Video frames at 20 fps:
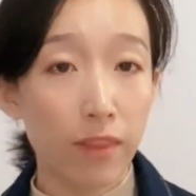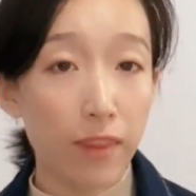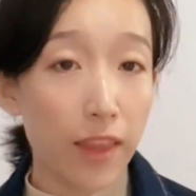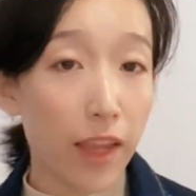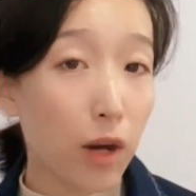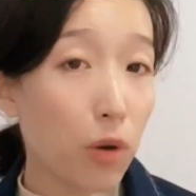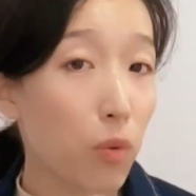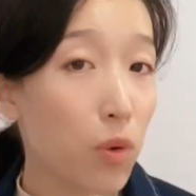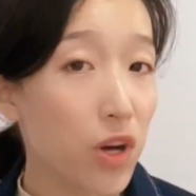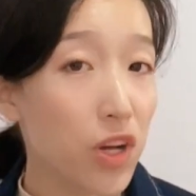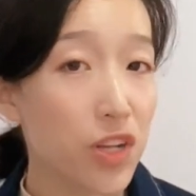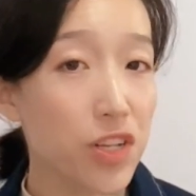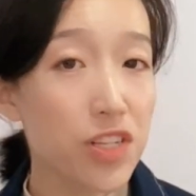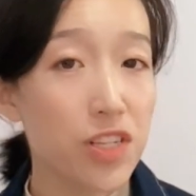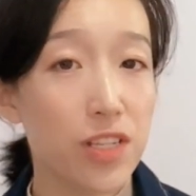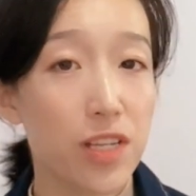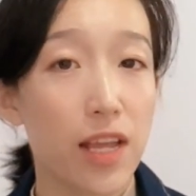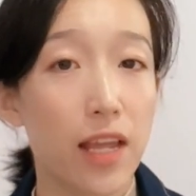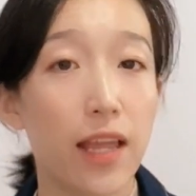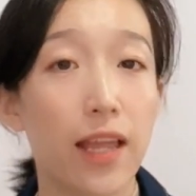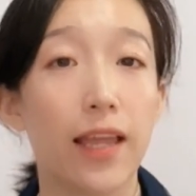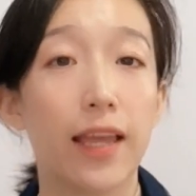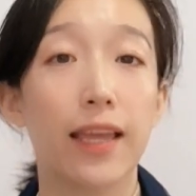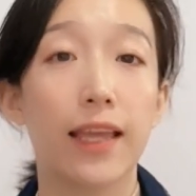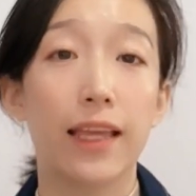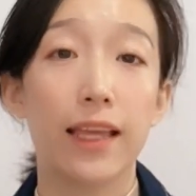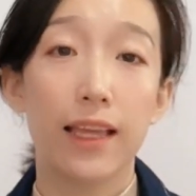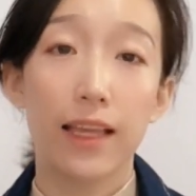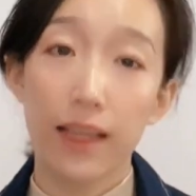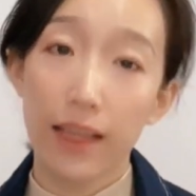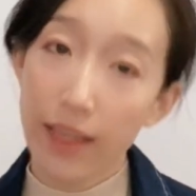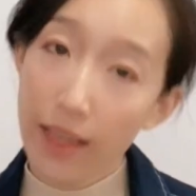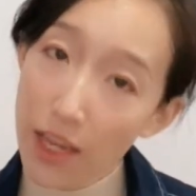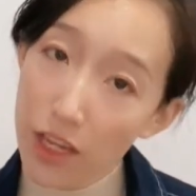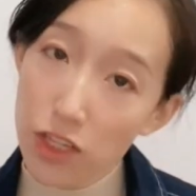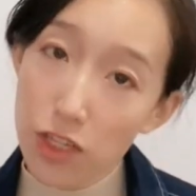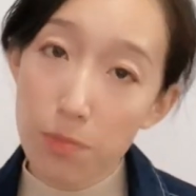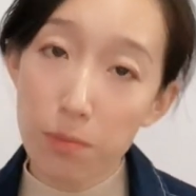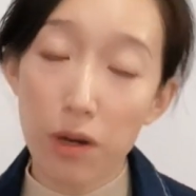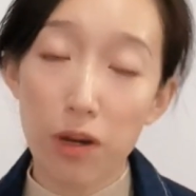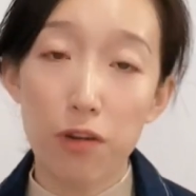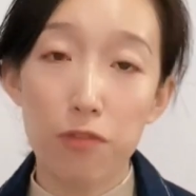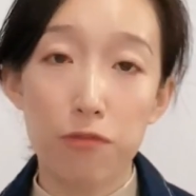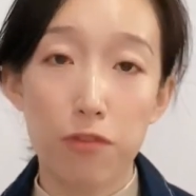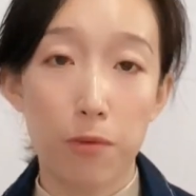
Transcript: There was a customer